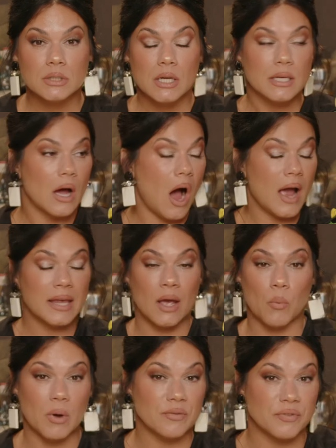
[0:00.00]
Now, I
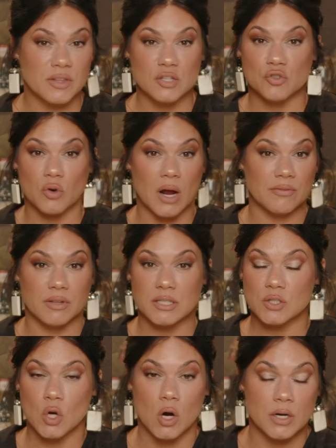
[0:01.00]
can't wait for these
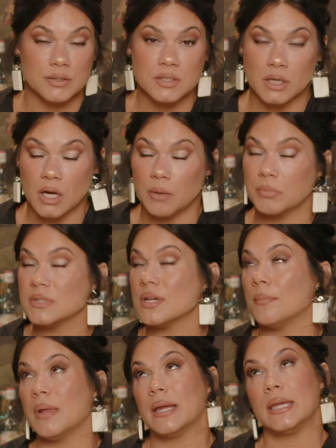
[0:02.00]
driveless cars to come because
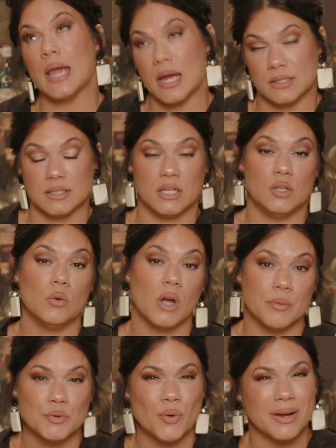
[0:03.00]
I'm like, yes, can you
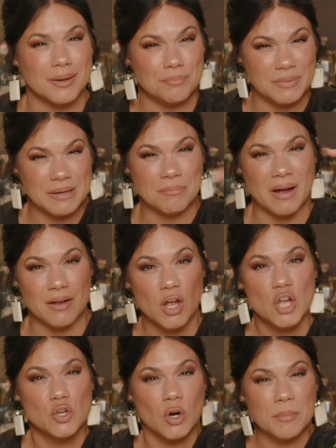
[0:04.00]
come so I can beat my, you
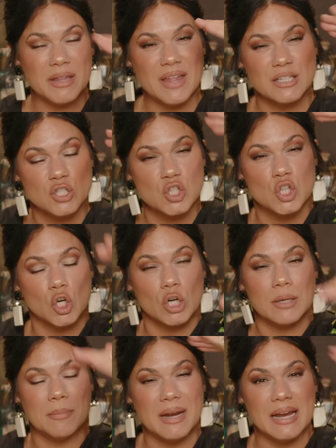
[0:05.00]
know what I mean? That's
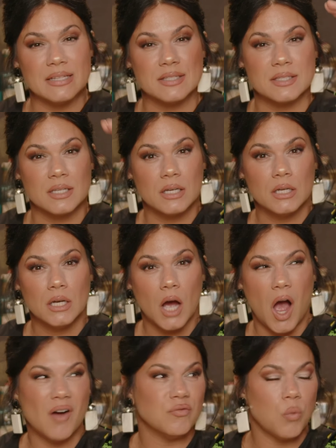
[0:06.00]
30 minutes
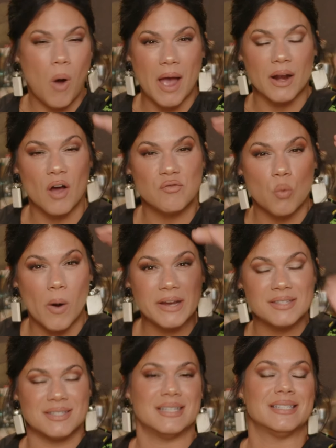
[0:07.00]
of what? Of
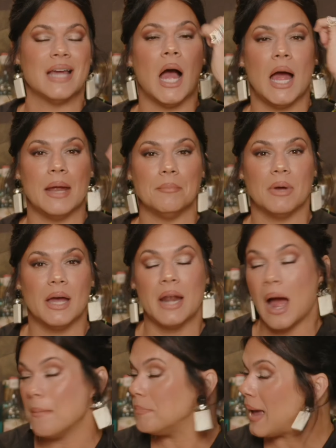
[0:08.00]
wasted time. And
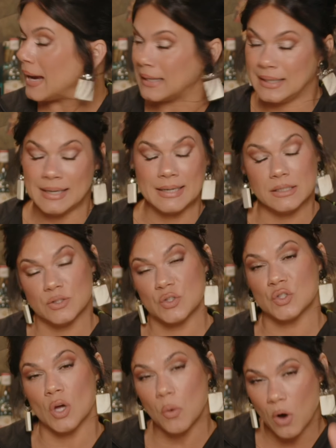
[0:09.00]
I'm packing it in
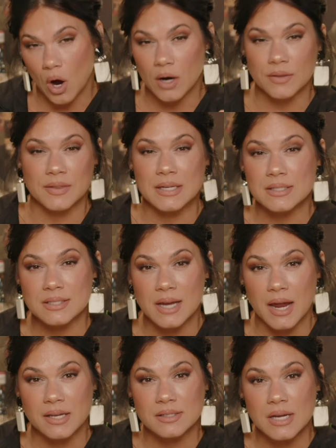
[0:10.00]
so hard these
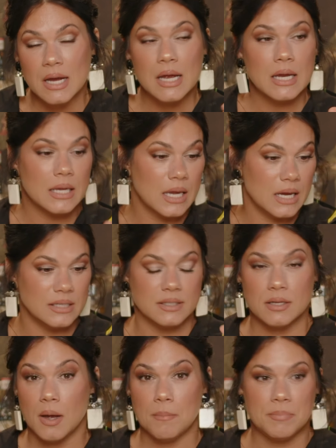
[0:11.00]
days.
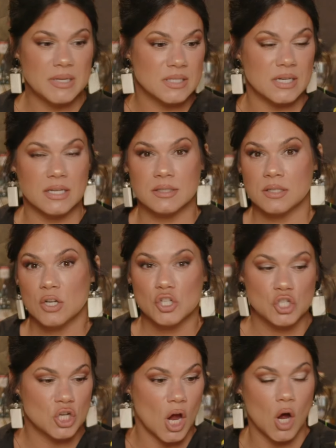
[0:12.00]
Kids, business,
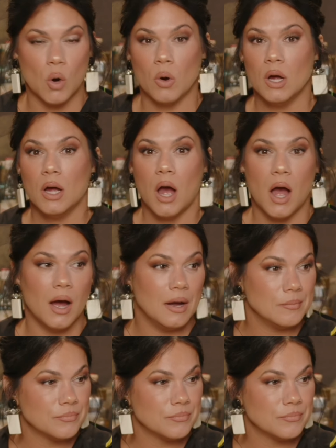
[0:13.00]
show, uh,